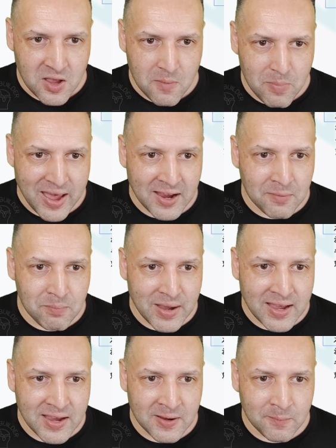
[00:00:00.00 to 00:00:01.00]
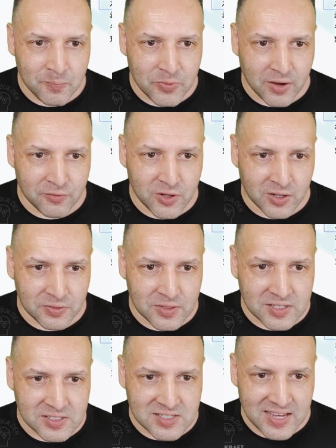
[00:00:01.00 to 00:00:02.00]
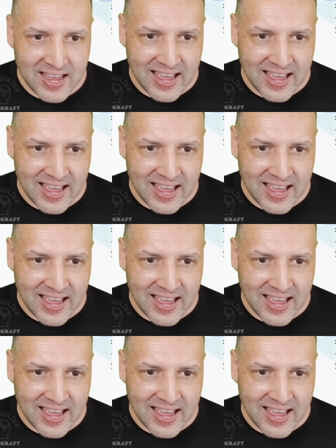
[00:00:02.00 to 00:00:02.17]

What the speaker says: Bang, bang, I've got this.